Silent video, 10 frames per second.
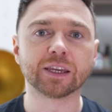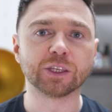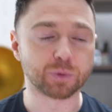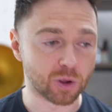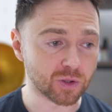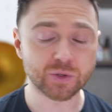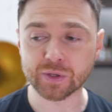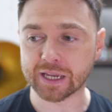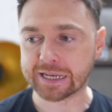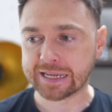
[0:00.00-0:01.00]
you would also
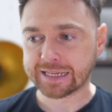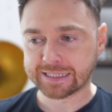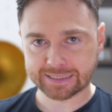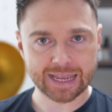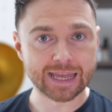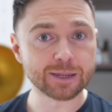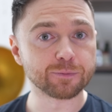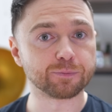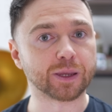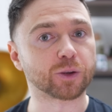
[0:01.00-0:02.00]
get
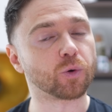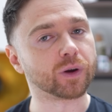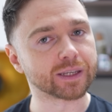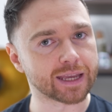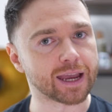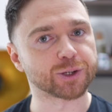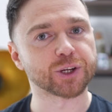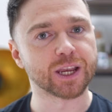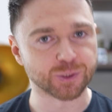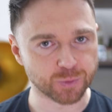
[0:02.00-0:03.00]
10 Bitcoin Cash as